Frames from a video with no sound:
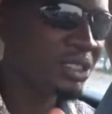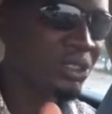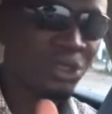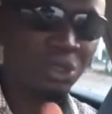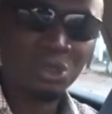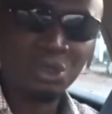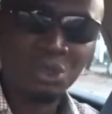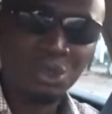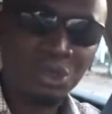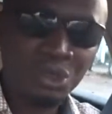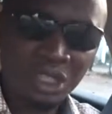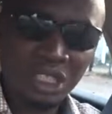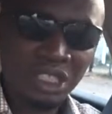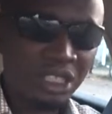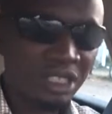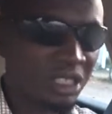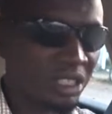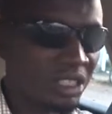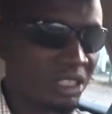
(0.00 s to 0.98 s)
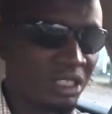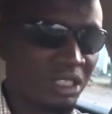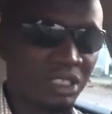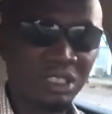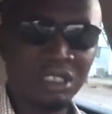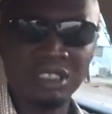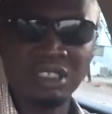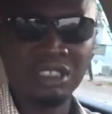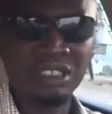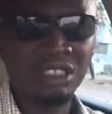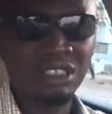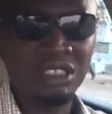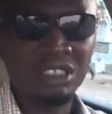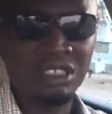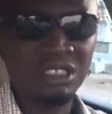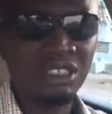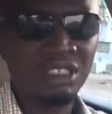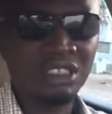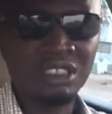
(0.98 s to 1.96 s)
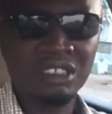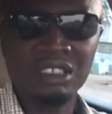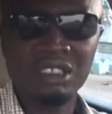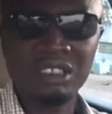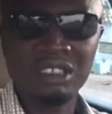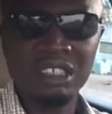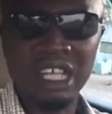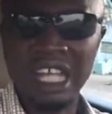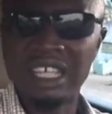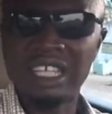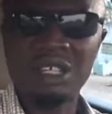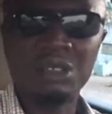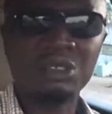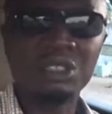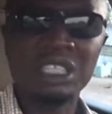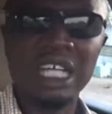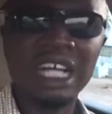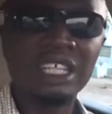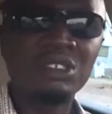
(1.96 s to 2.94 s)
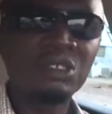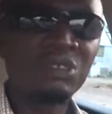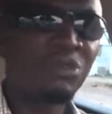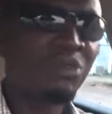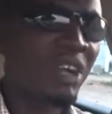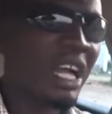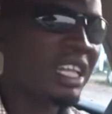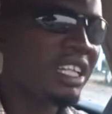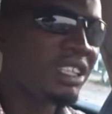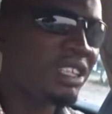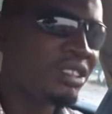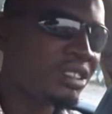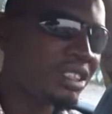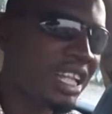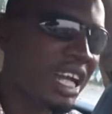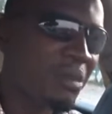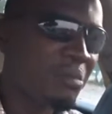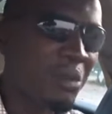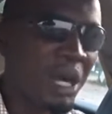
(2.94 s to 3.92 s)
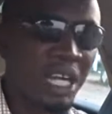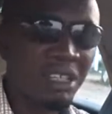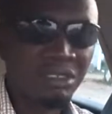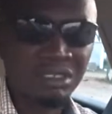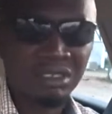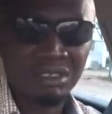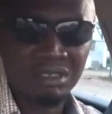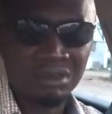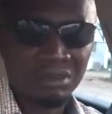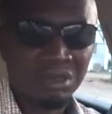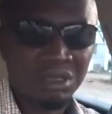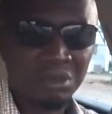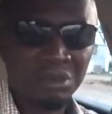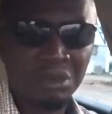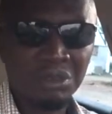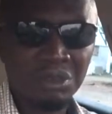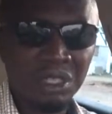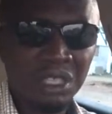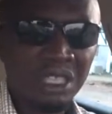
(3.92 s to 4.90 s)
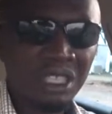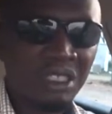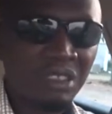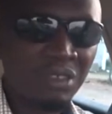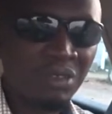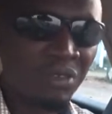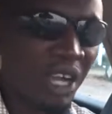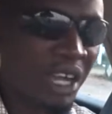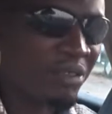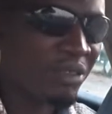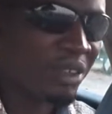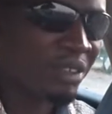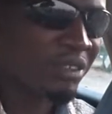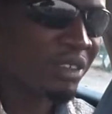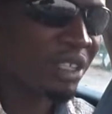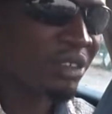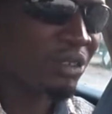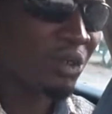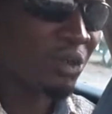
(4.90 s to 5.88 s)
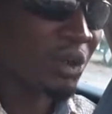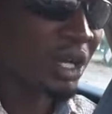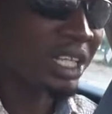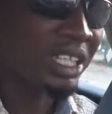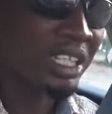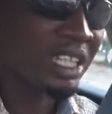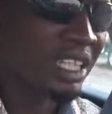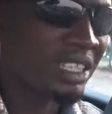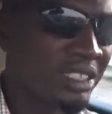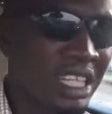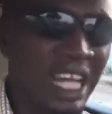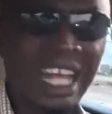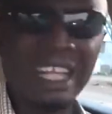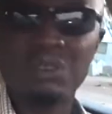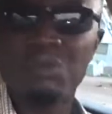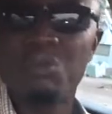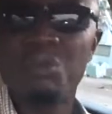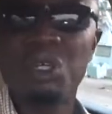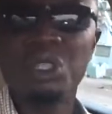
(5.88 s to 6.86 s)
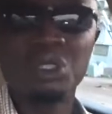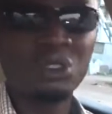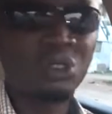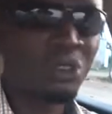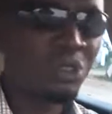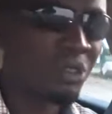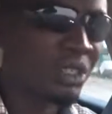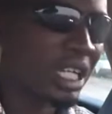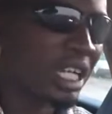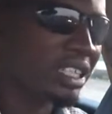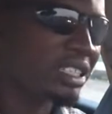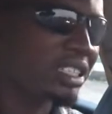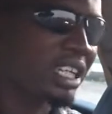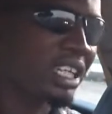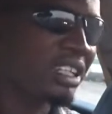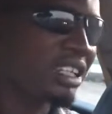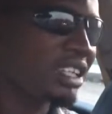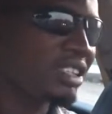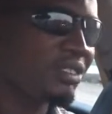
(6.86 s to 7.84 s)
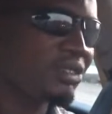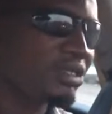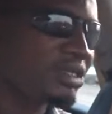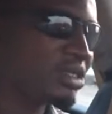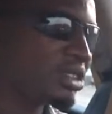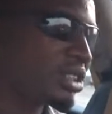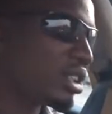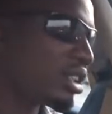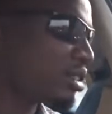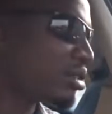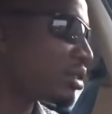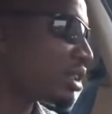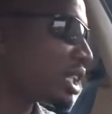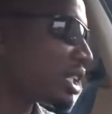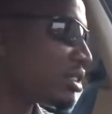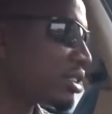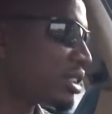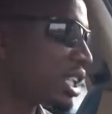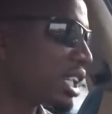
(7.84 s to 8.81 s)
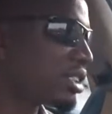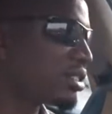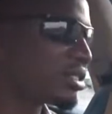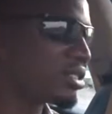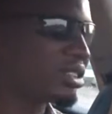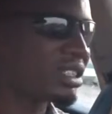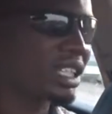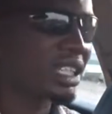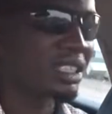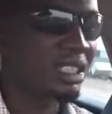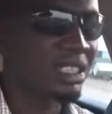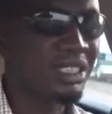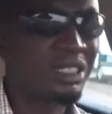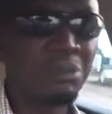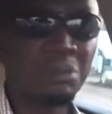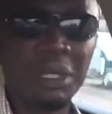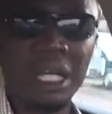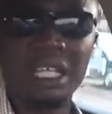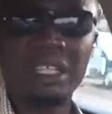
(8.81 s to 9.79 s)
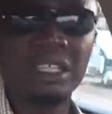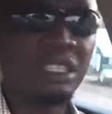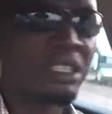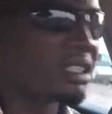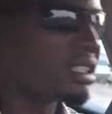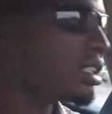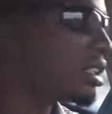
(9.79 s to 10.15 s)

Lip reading: to do this, and they will charge you very little amount, between 500 to 1,000, at most 2,000. I'm not even sure you get to that 2,000, depending,